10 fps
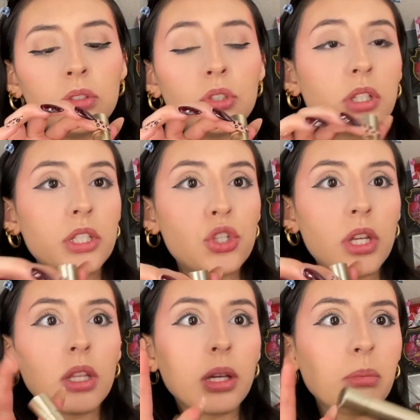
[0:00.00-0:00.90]
darkest shade,
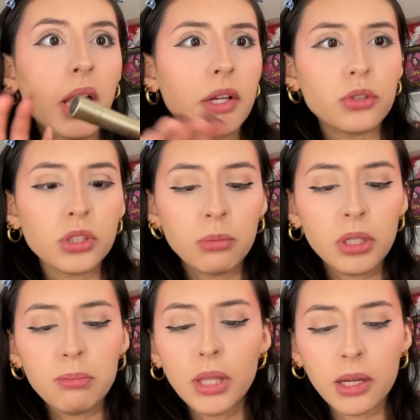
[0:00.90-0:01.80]
like black or something.
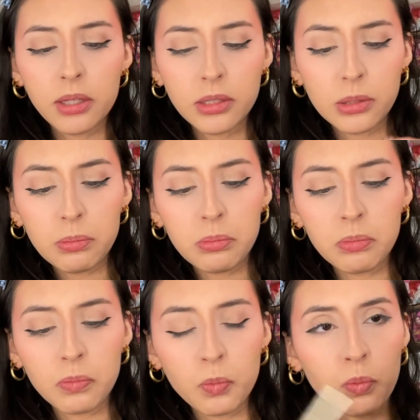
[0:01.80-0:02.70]
Black is,
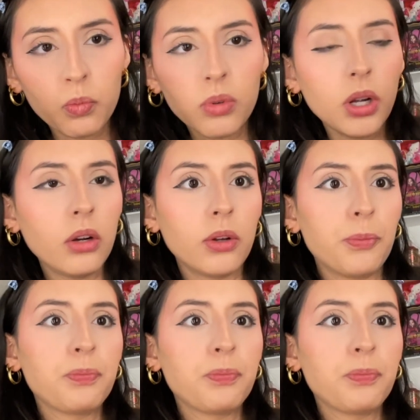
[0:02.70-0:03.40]
I don't know.